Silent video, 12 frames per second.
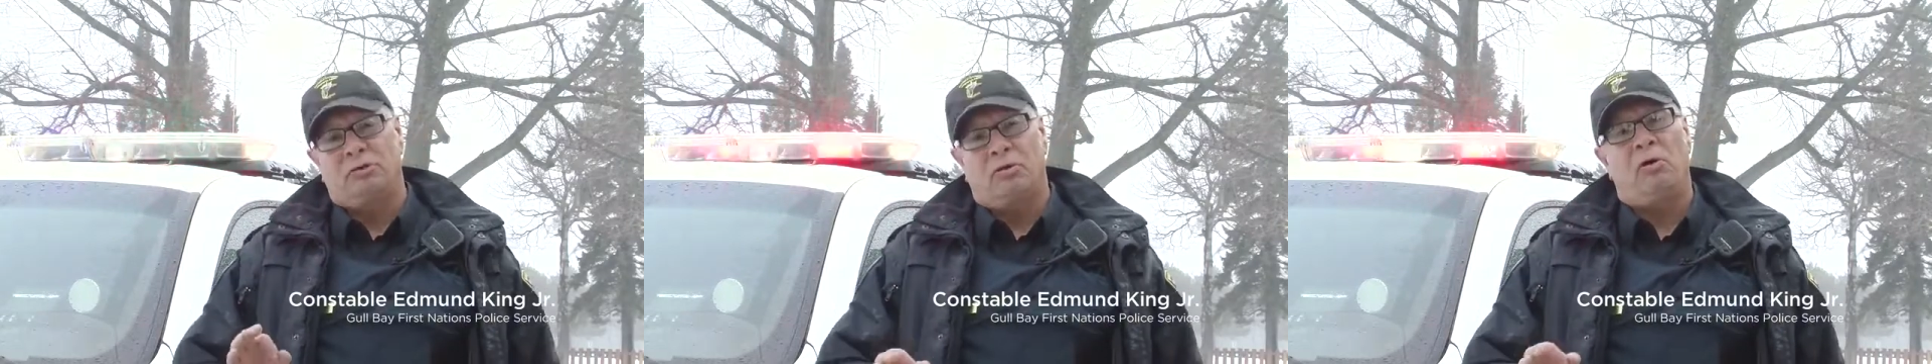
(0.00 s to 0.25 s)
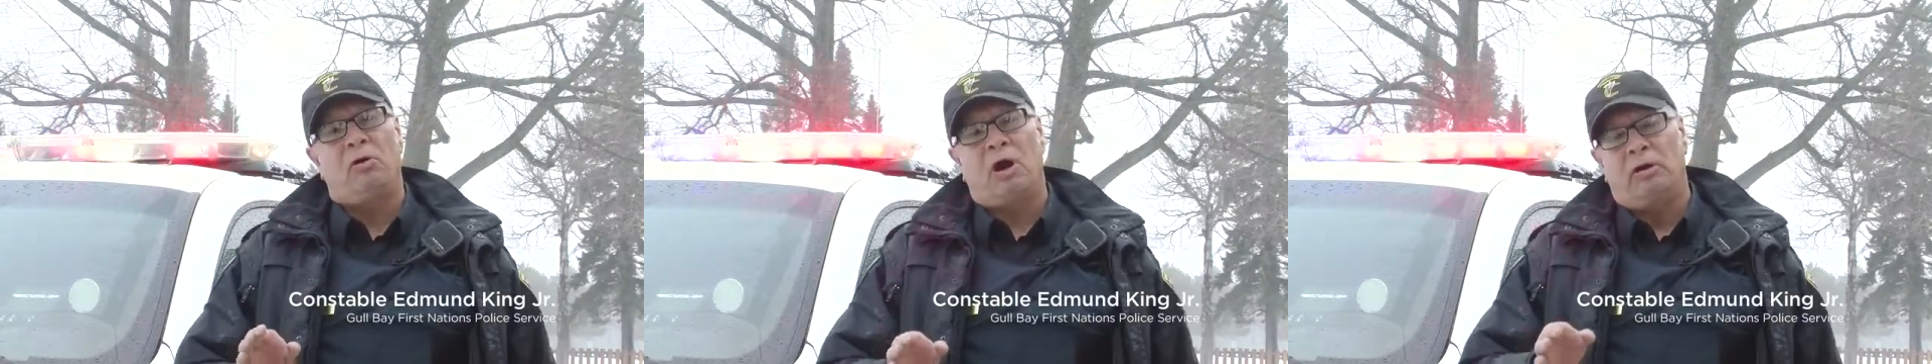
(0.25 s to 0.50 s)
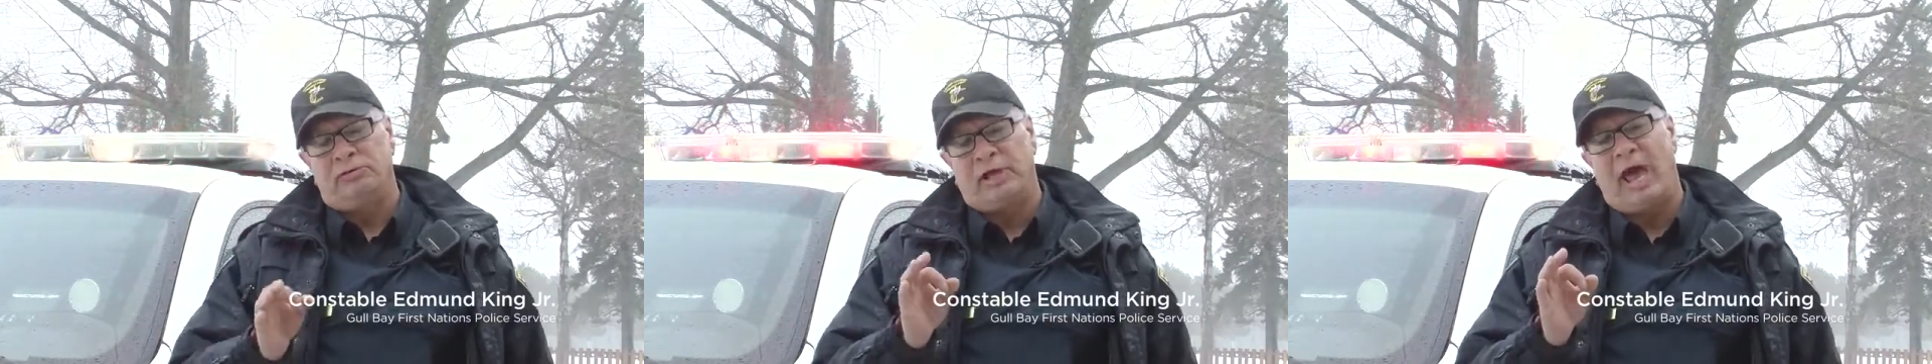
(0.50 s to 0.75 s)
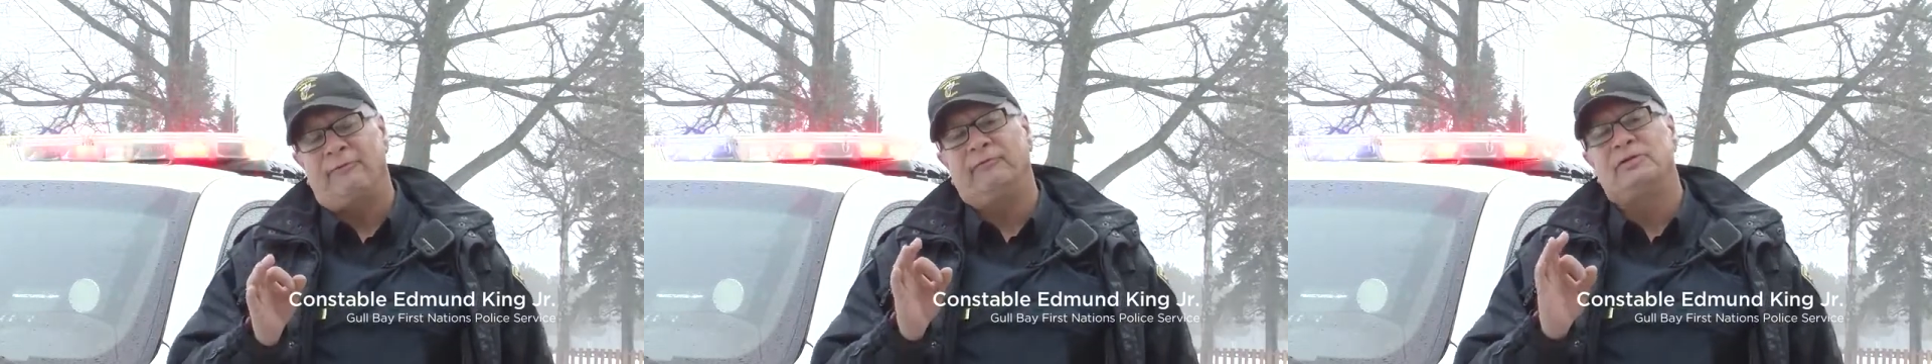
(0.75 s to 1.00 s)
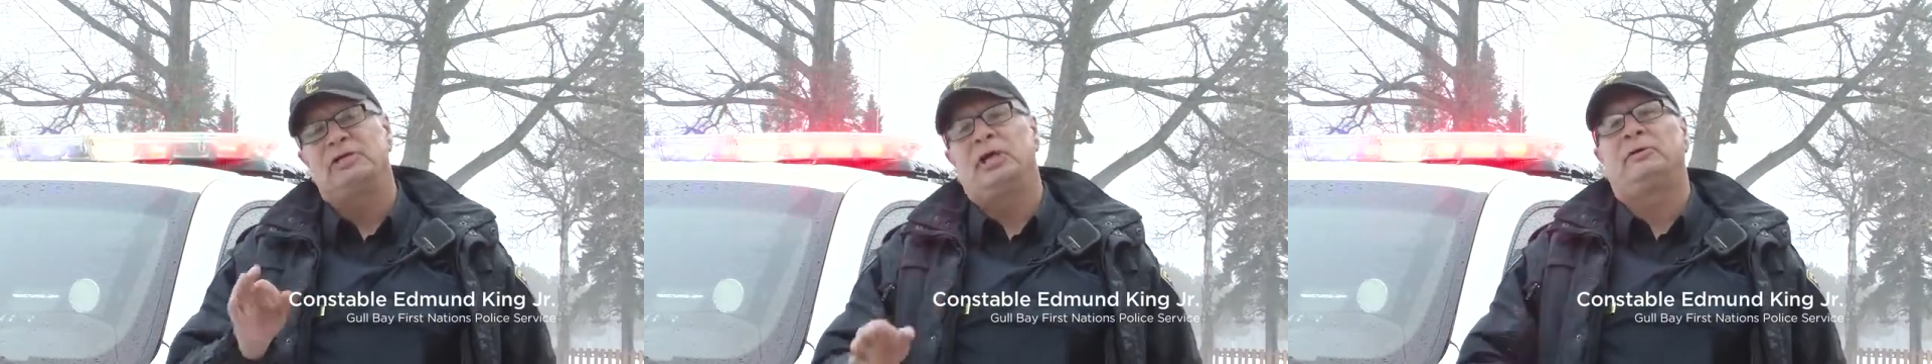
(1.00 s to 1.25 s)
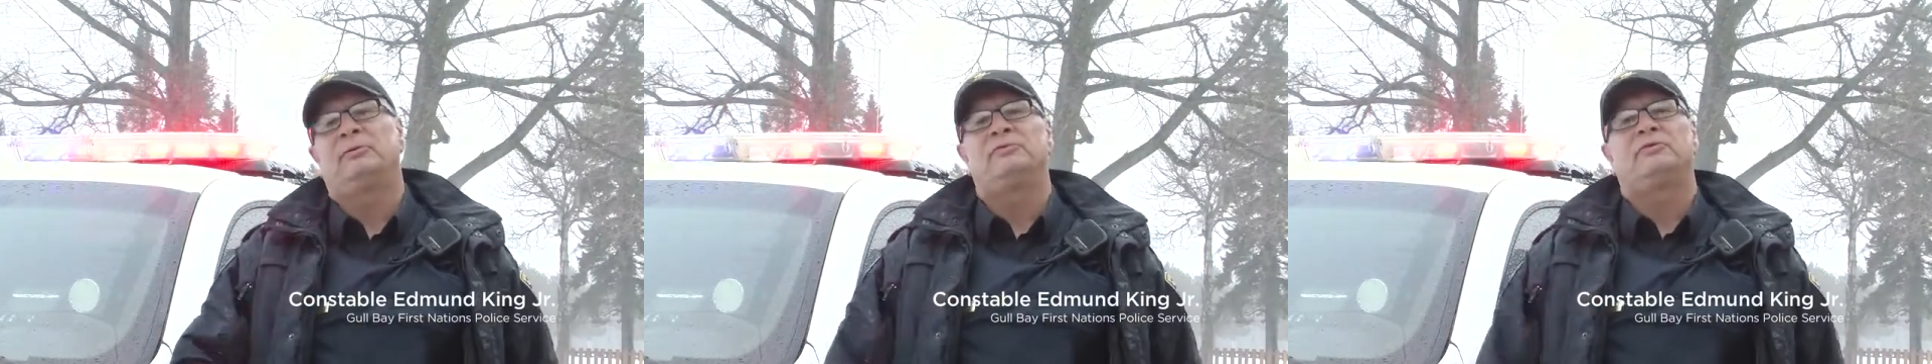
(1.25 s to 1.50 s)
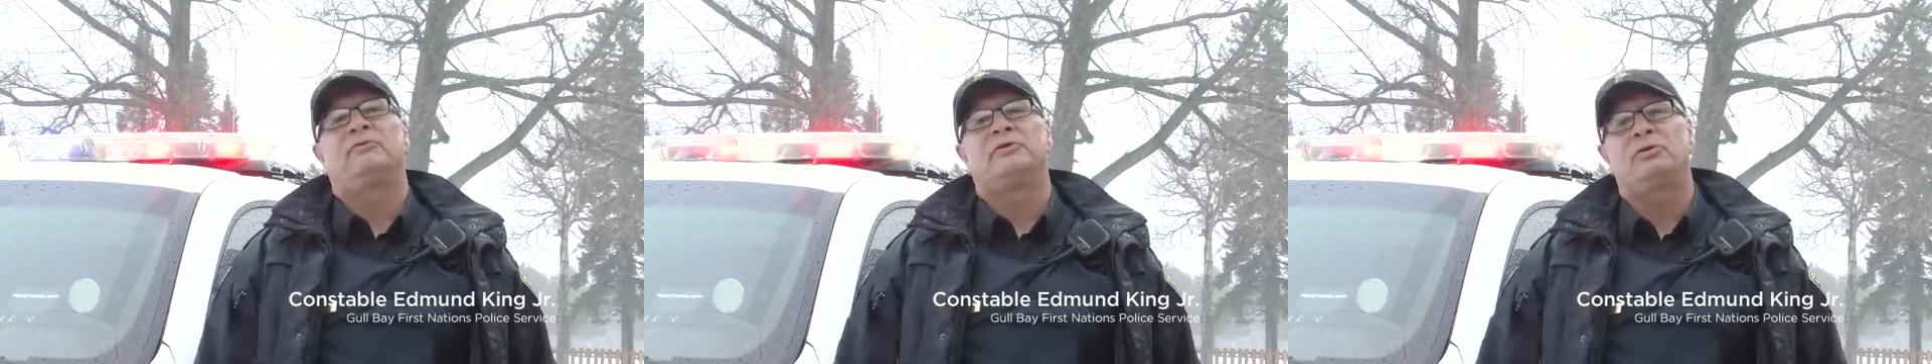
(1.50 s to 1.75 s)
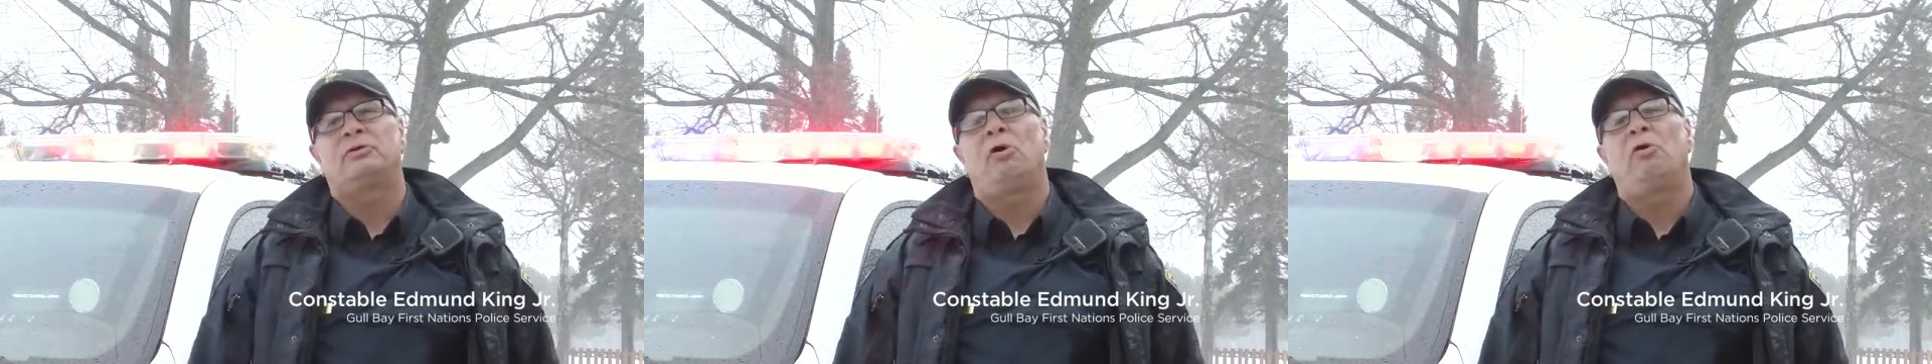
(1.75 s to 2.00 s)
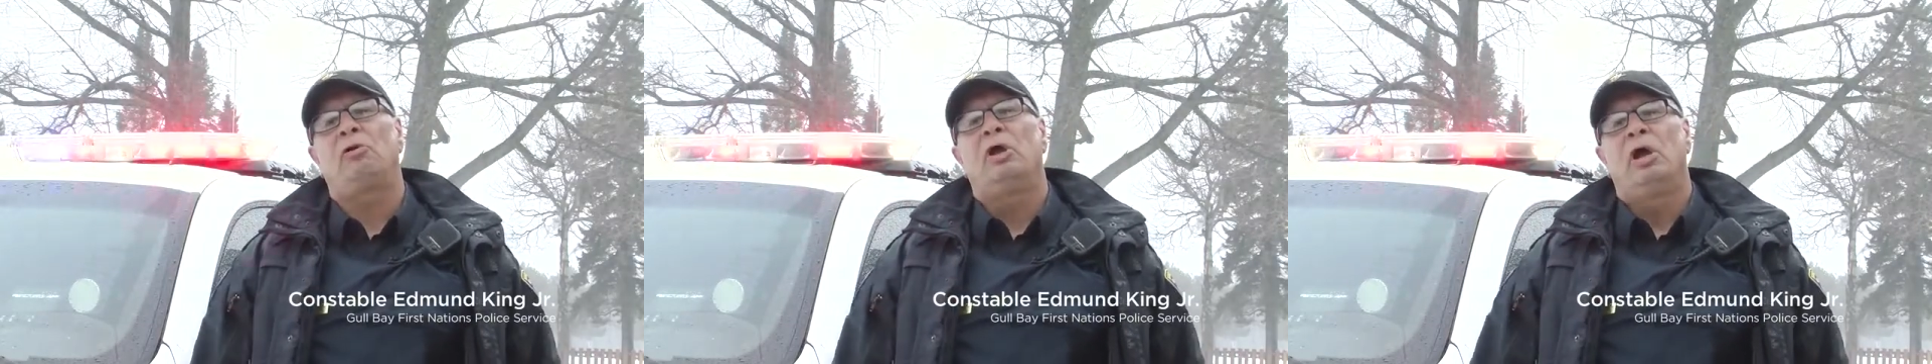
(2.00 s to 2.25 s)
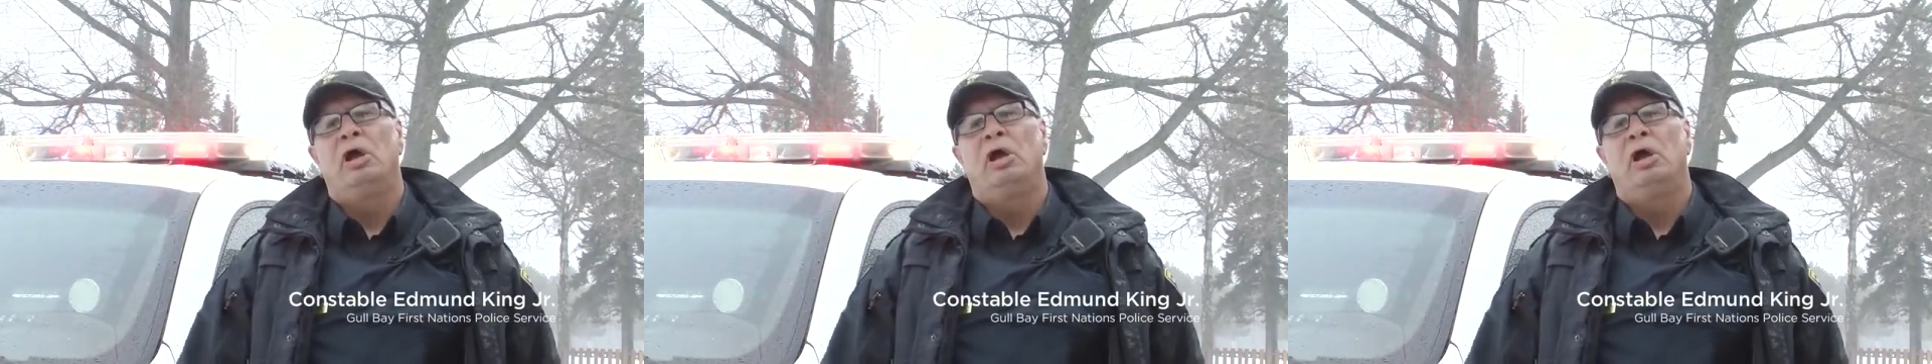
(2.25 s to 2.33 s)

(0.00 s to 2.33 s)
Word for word: stroke or he was having symptoms of a stroke